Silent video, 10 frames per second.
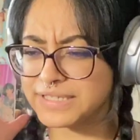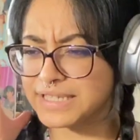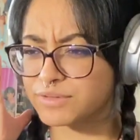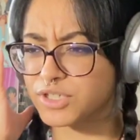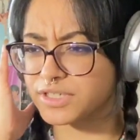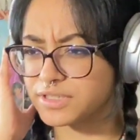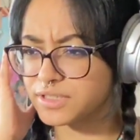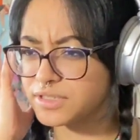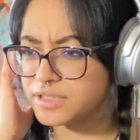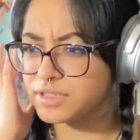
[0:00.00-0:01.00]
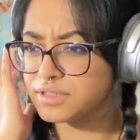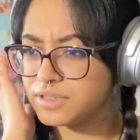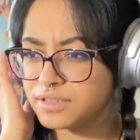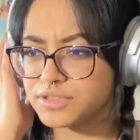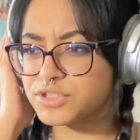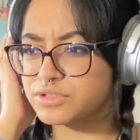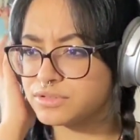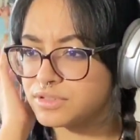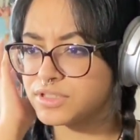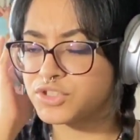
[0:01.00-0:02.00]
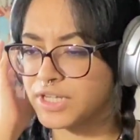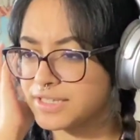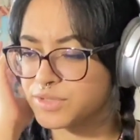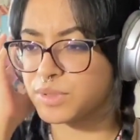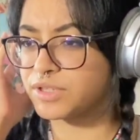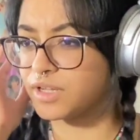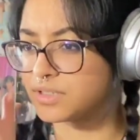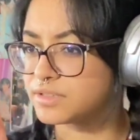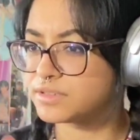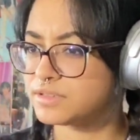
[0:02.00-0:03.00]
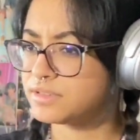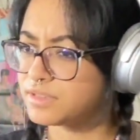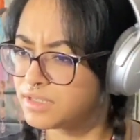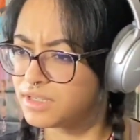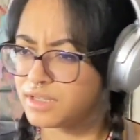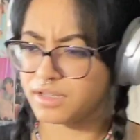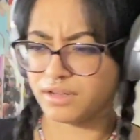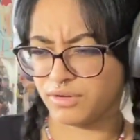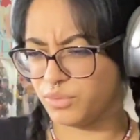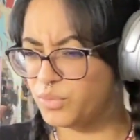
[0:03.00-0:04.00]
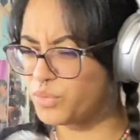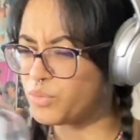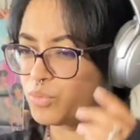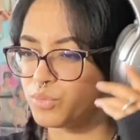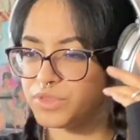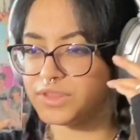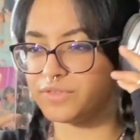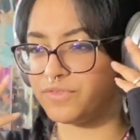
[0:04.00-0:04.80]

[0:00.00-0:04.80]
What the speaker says: he sounds good. This is it. That's what I thought. Ooh, this